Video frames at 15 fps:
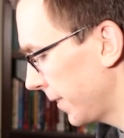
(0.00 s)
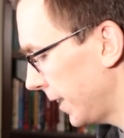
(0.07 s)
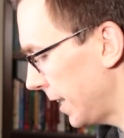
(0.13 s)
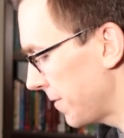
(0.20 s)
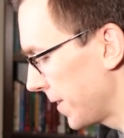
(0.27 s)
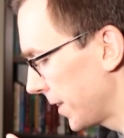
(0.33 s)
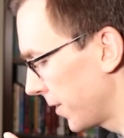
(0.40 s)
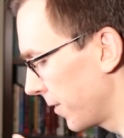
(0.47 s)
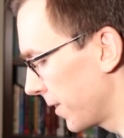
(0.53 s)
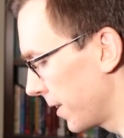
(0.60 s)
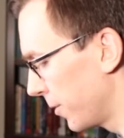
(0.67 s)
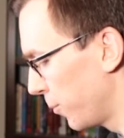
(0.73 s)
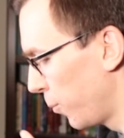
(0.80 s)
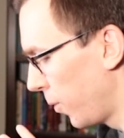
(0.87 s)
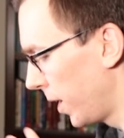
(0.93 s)
Even though
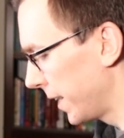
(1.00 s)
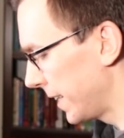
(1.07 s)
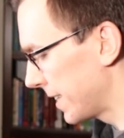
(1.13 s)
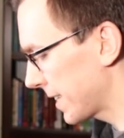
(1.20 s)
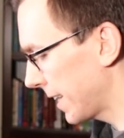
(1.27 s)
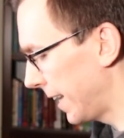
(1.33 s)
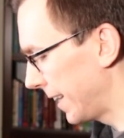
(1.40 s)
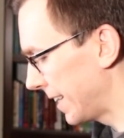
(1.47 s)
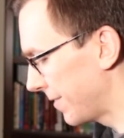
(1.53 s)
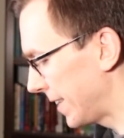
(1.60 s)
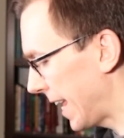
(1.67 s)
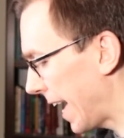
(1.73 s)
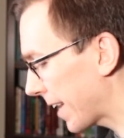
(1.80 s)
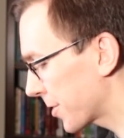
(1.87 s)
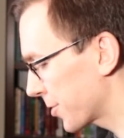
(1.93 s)
the 1 is kind of
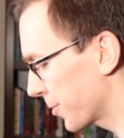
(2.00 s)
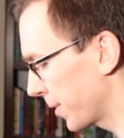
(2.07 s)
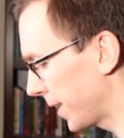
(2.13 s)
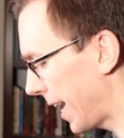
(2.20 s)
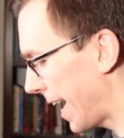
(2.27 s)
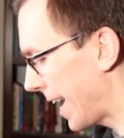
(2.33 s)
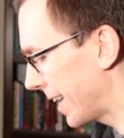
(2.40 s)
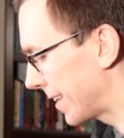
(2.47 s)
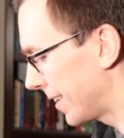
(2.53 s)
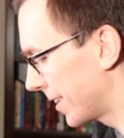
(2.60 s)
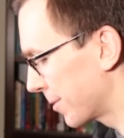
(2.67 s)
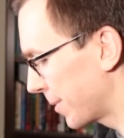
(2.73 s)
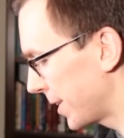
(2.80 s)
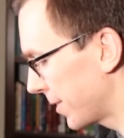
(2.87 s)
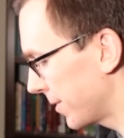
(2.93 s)
an extra
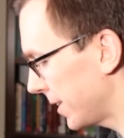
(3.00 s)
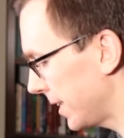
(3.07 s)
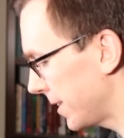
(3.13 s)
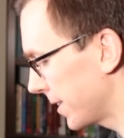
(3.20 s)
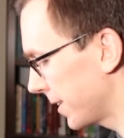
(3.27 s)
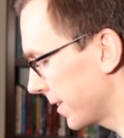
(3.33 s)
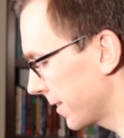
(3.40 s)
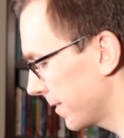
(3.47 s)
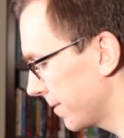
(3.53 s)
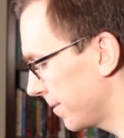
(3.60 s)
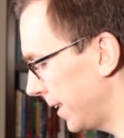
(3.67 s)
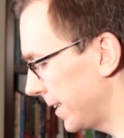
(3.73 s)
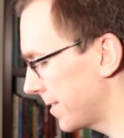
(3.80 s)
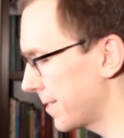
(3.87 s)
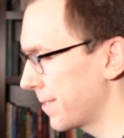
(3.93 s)
add-on. We don't need to,
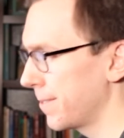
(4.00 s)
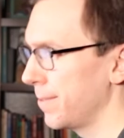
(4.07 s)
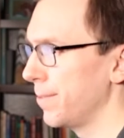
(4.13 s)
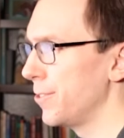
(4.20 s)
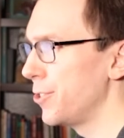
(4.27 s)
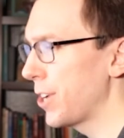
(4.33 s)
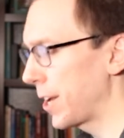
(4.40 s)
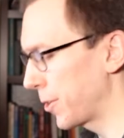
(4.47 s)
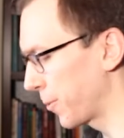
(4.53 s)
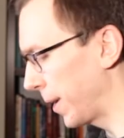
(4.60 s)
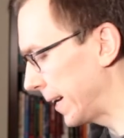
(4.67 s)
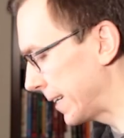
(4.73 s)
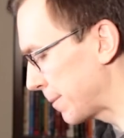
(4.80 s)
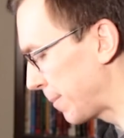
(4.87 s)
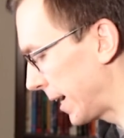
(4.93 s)
it's
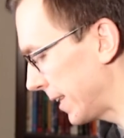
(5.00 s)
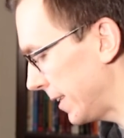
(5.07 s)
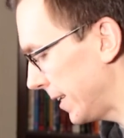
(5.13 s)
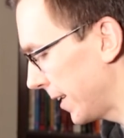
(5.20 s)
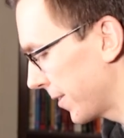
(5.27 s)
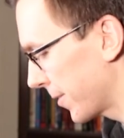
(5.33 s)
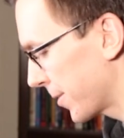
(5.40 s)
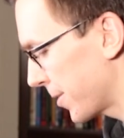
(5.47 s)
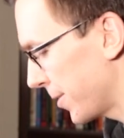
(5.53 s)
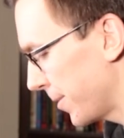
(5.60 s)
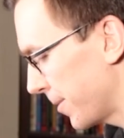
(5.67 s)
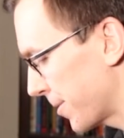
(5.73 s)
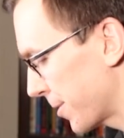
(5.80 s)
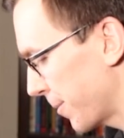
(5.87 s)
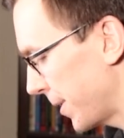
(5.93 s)
generated by the other
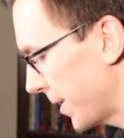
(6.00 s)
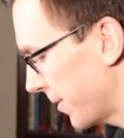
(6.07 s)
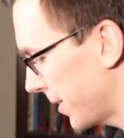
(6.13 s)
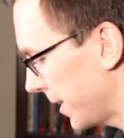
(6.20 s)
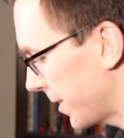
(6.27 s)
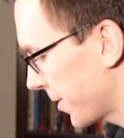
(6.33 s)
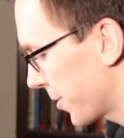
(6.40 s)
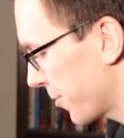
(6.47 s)
two, so we don't need to